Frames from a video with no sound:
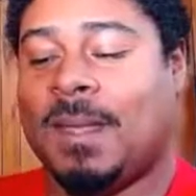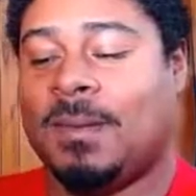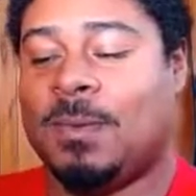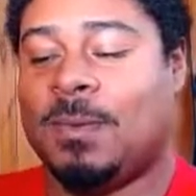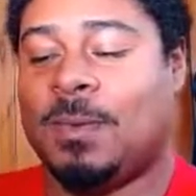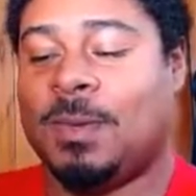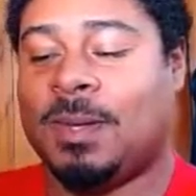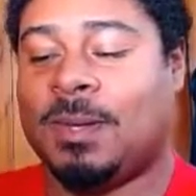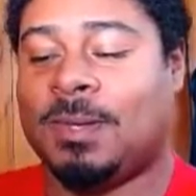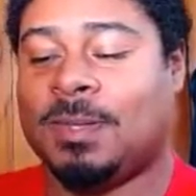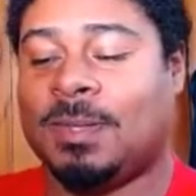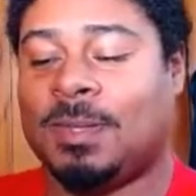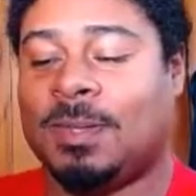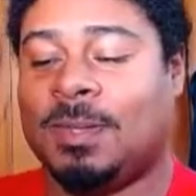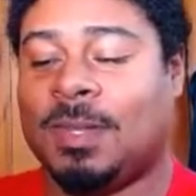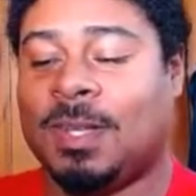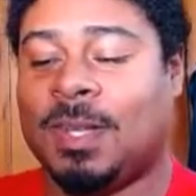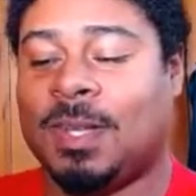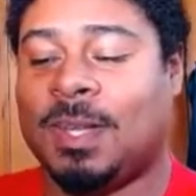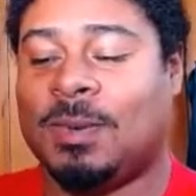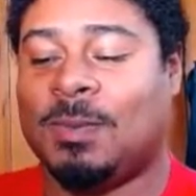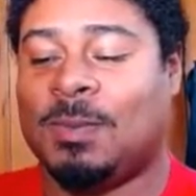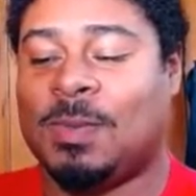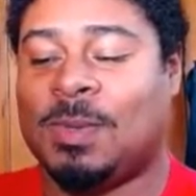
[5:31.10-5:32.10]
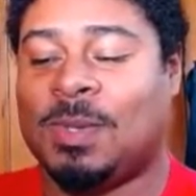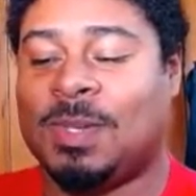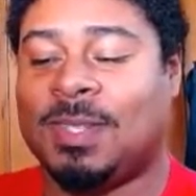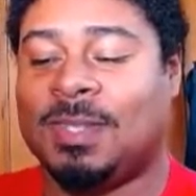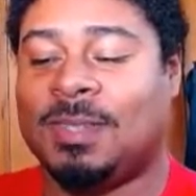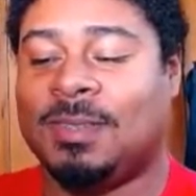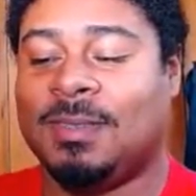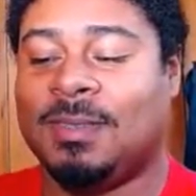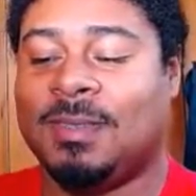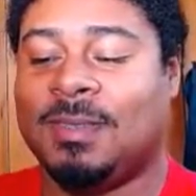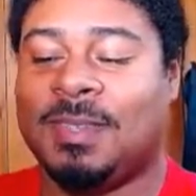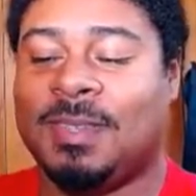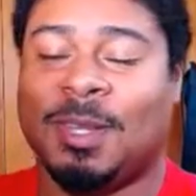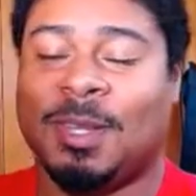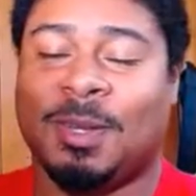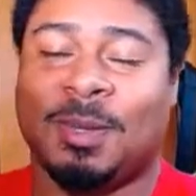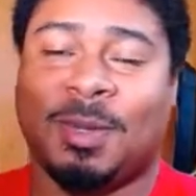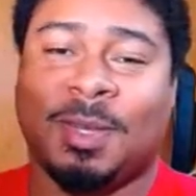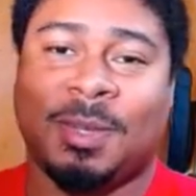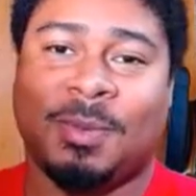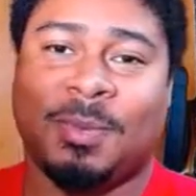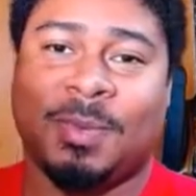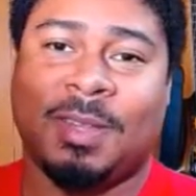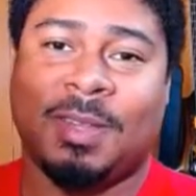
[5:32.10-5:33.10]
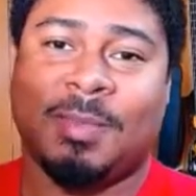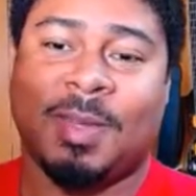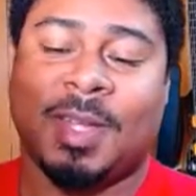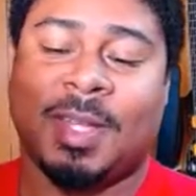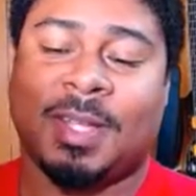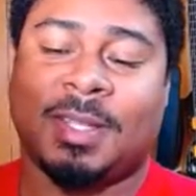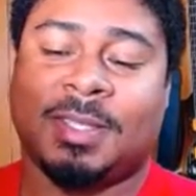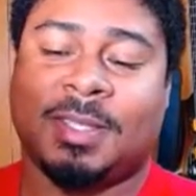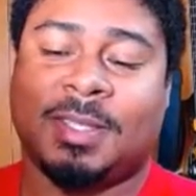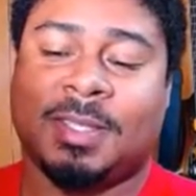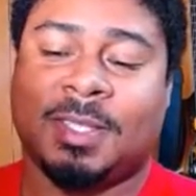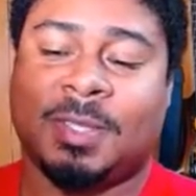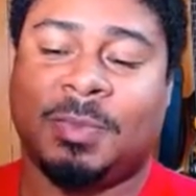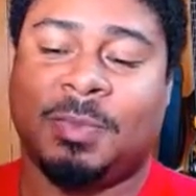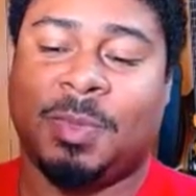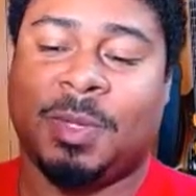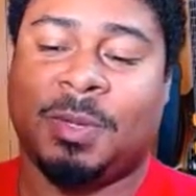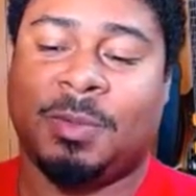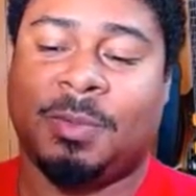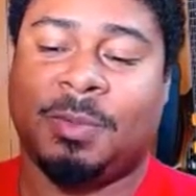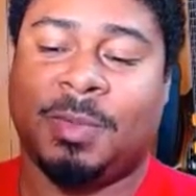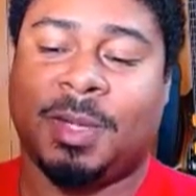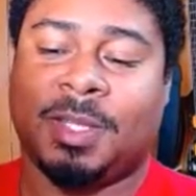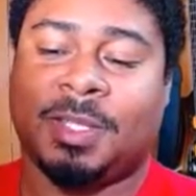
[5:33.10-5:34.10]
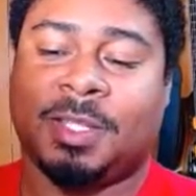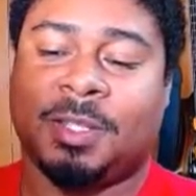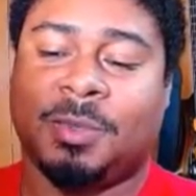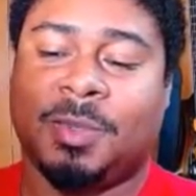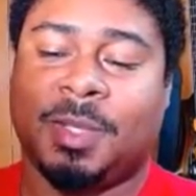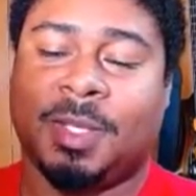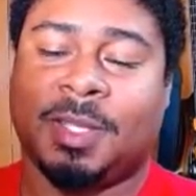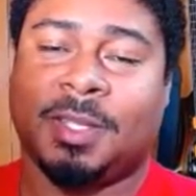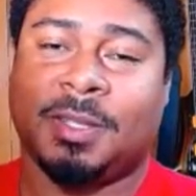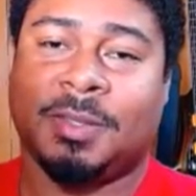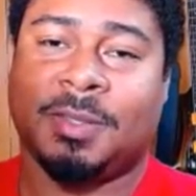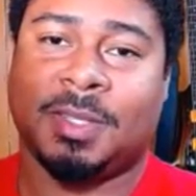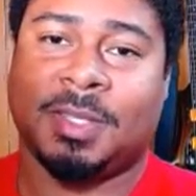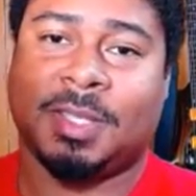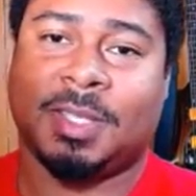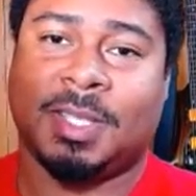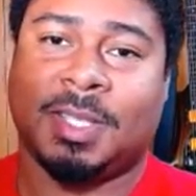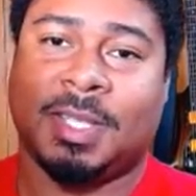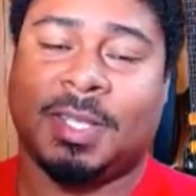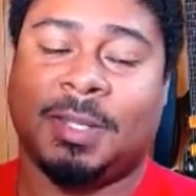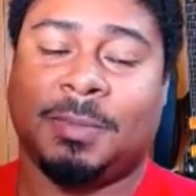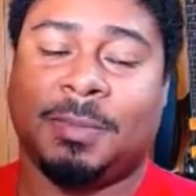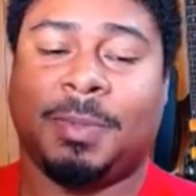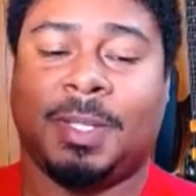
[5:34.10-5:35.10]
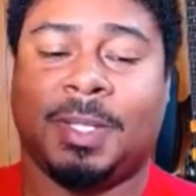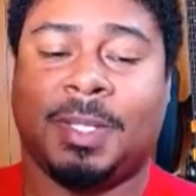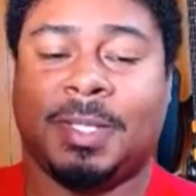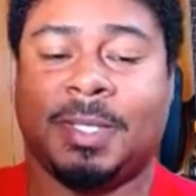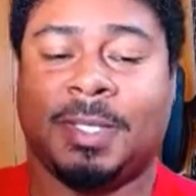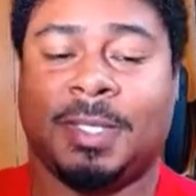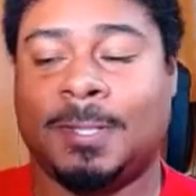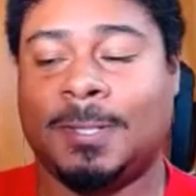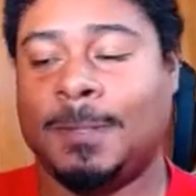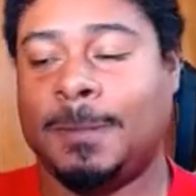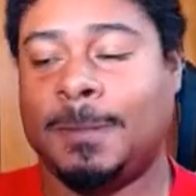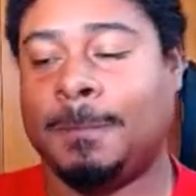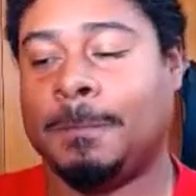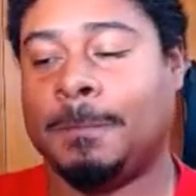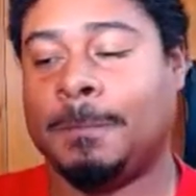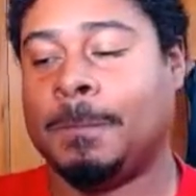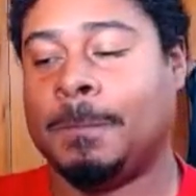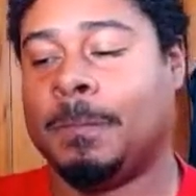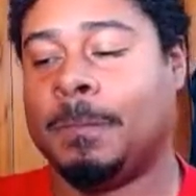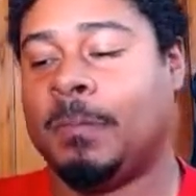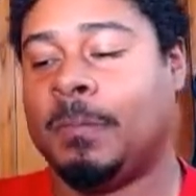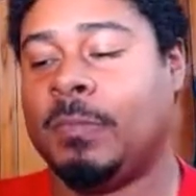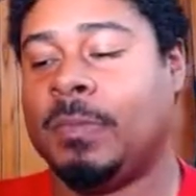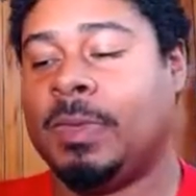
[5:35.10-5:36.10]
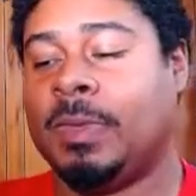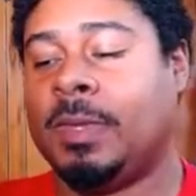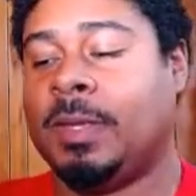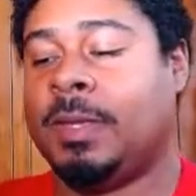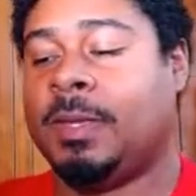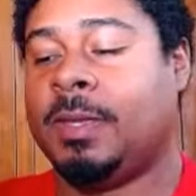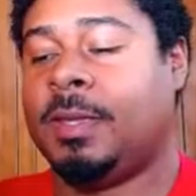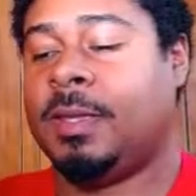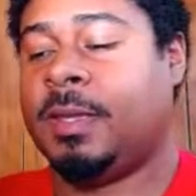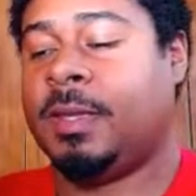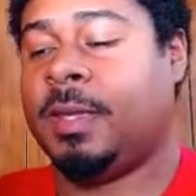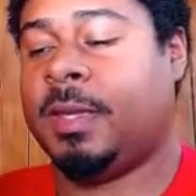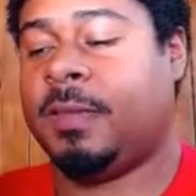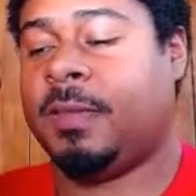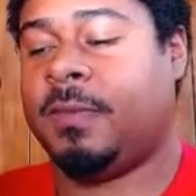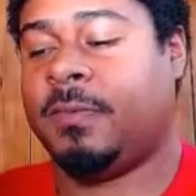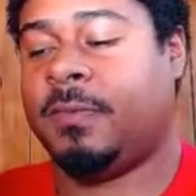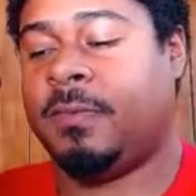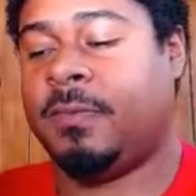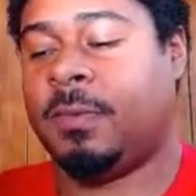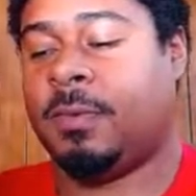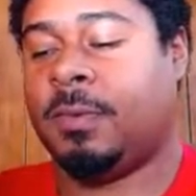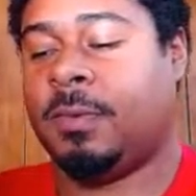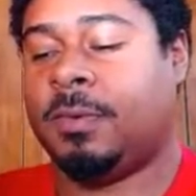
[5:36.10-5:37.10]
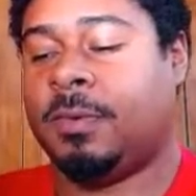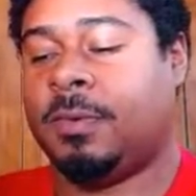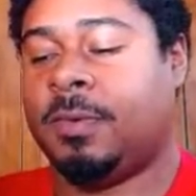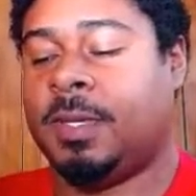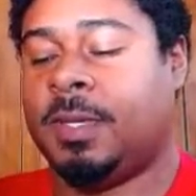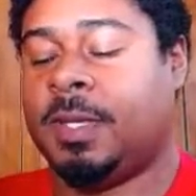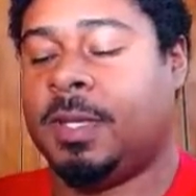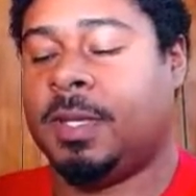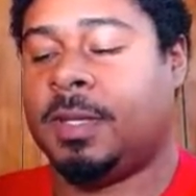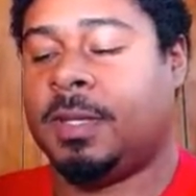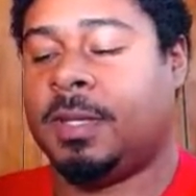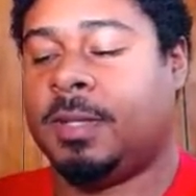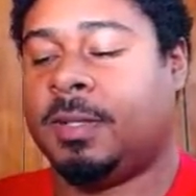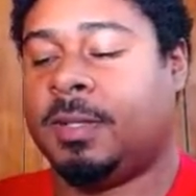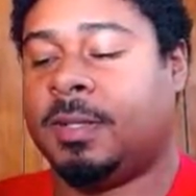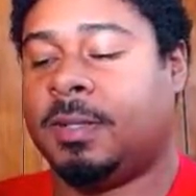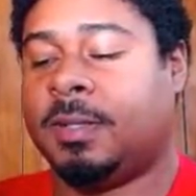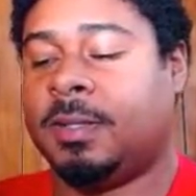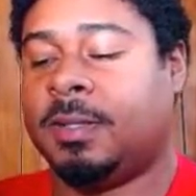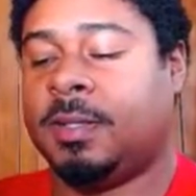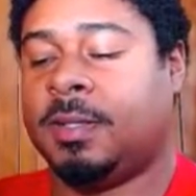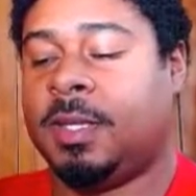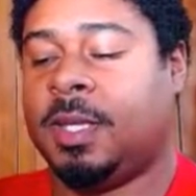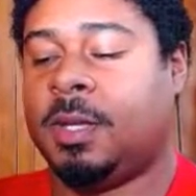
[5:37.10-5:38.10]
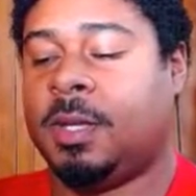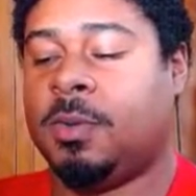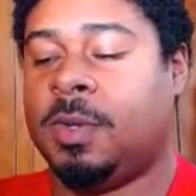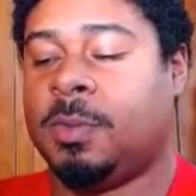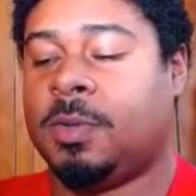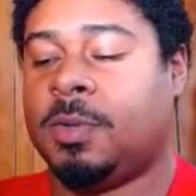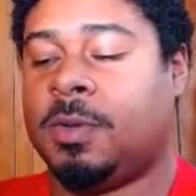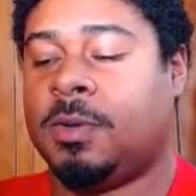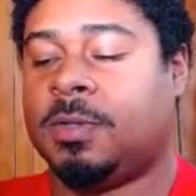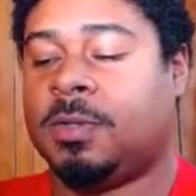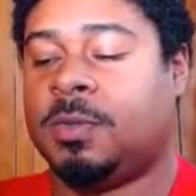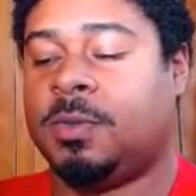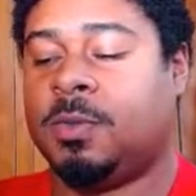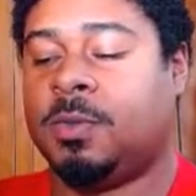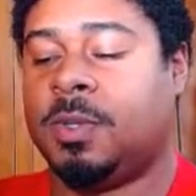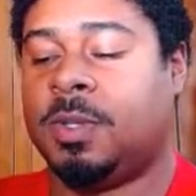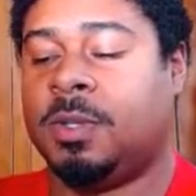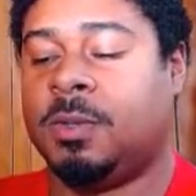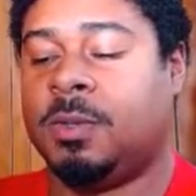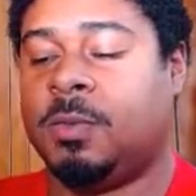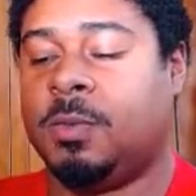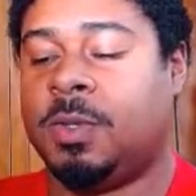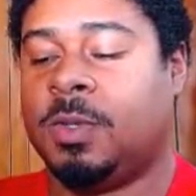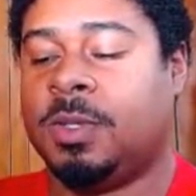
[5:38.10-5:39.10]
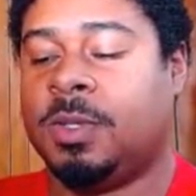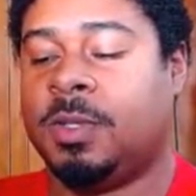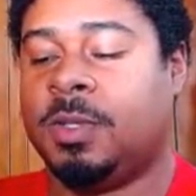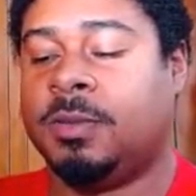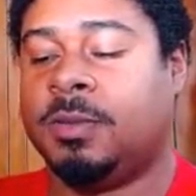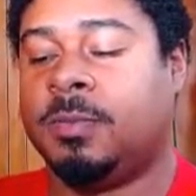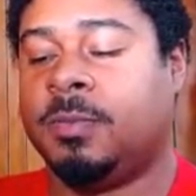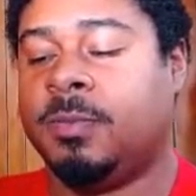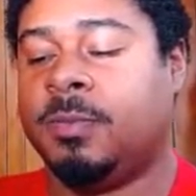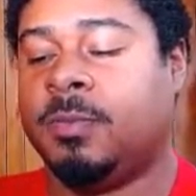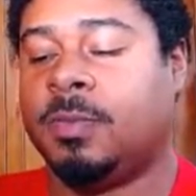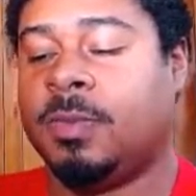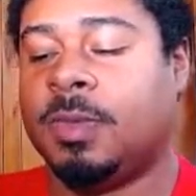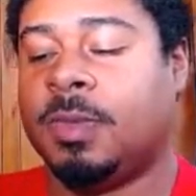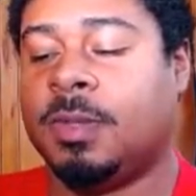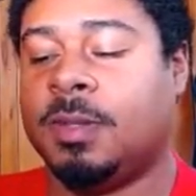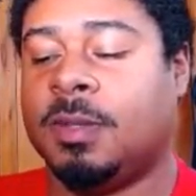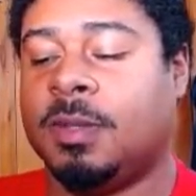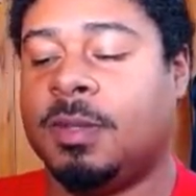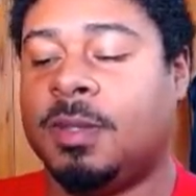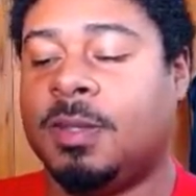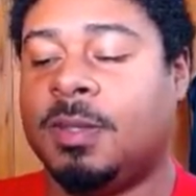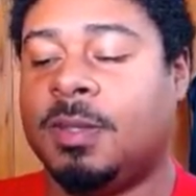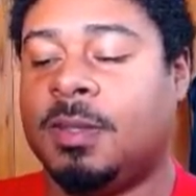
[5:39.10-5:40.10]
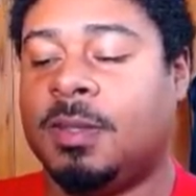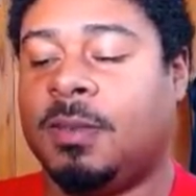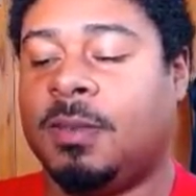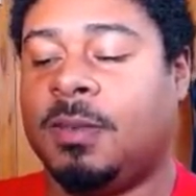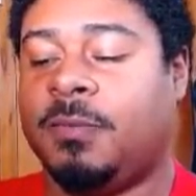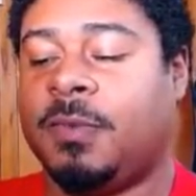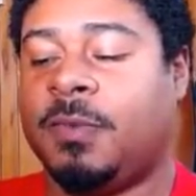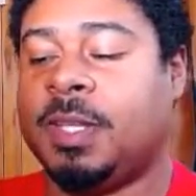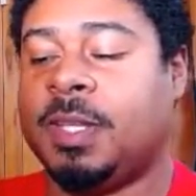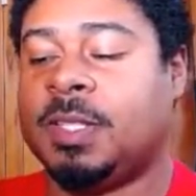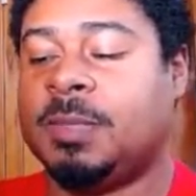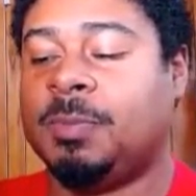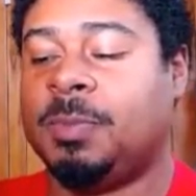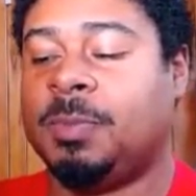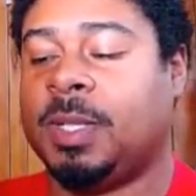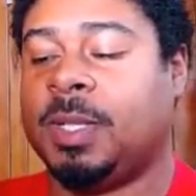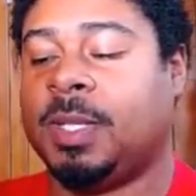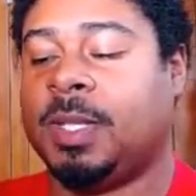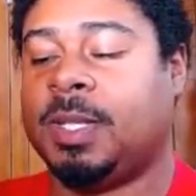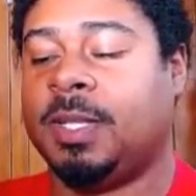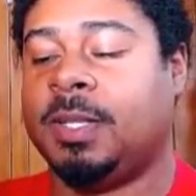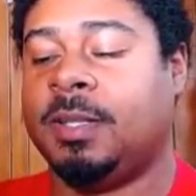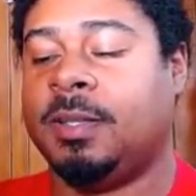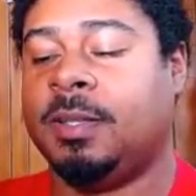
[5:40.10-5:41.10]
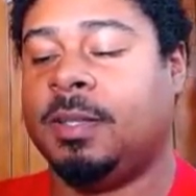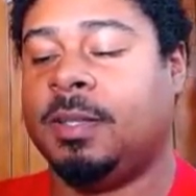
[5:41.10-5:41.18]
We also got one Goki rematch just to be able to make sure we get those extended plays. And for the equip cards, we're running 1 Phoenix Blade